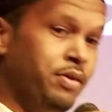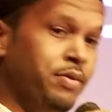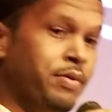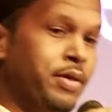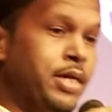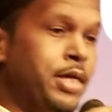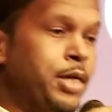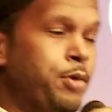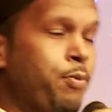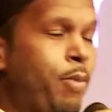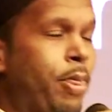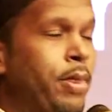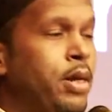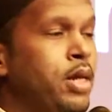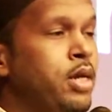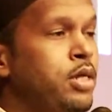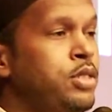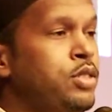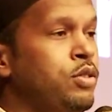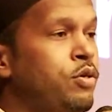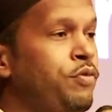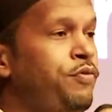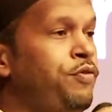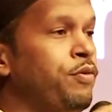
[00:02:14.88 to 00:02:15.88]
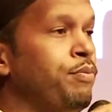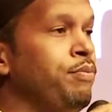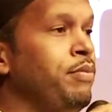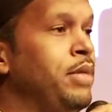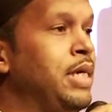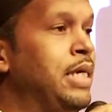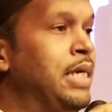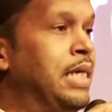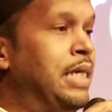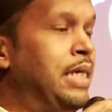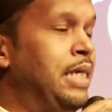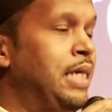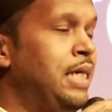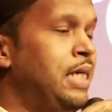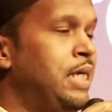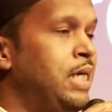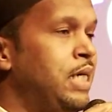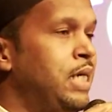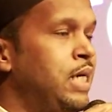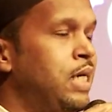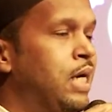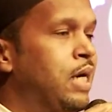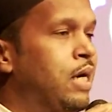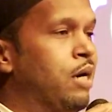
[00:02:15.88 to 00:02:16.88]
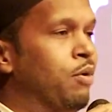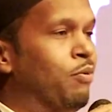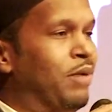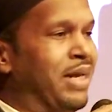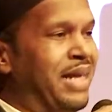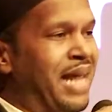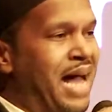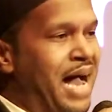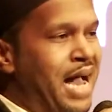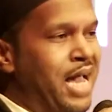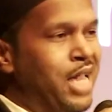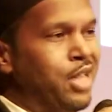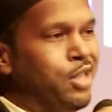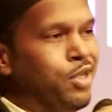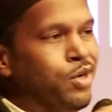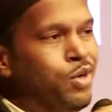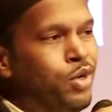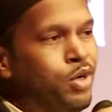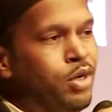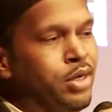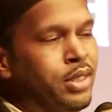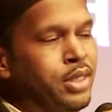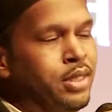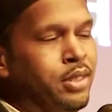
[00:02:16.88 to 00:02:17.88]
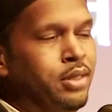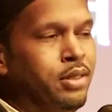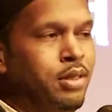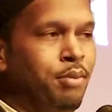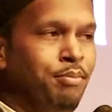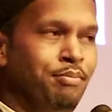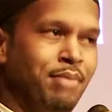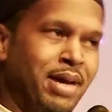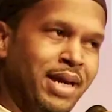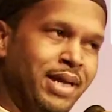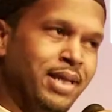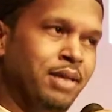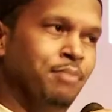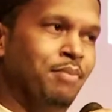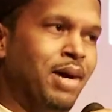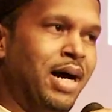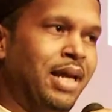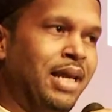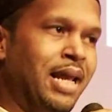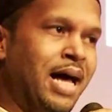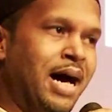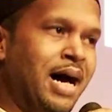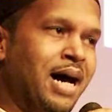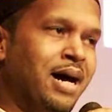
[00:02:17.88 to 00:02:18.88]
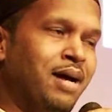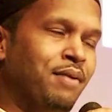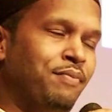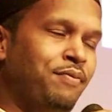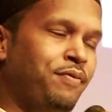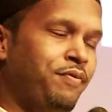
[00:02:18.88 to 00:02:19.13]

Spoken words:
right? So for me, relying on the men in my life,